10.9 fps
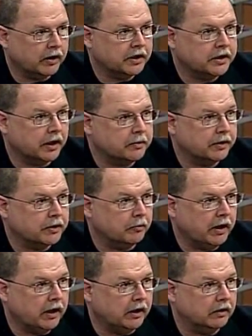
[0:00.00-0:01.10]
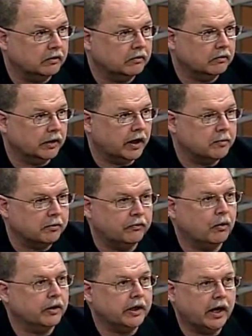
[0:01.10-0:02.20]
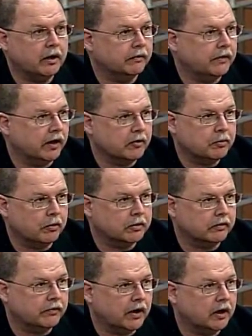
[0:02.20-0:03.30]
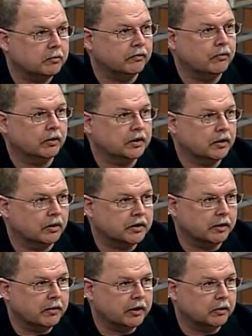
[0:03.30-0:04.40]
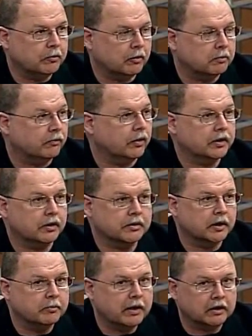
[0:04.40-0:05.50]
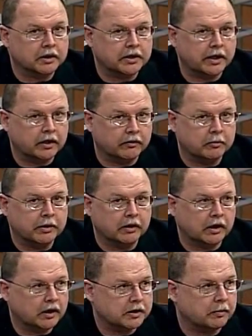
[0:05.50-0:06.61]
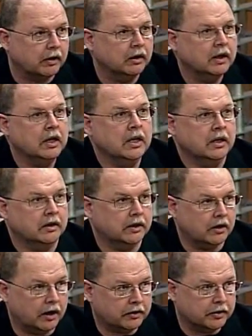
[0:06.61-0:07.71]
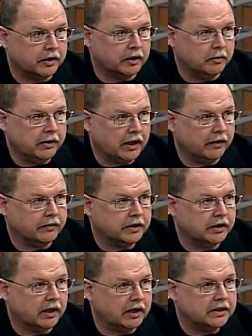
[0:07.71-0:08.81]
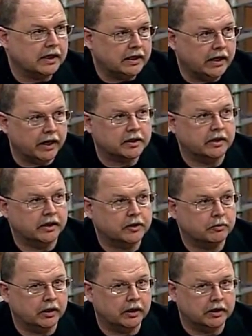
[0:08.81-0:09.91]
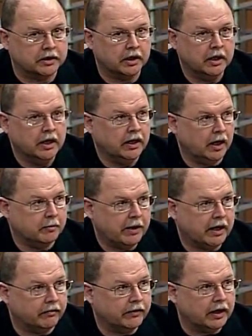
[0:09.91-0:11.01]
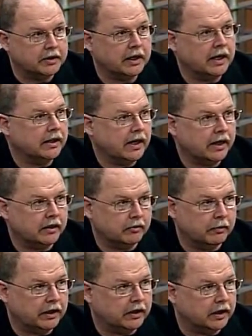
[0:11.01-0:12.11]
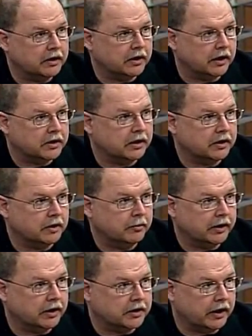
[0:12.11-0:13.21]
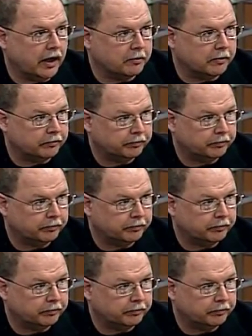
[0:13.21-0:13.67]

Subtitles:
judgments are made. Okay, before the 805 reports are filed, before this goes to the medical board, before this goes to the medical executive committee in the hospital, the doctors at the committee have to sit down and say, yes, this was a bad event. And that, we think, just simply doesn't happen.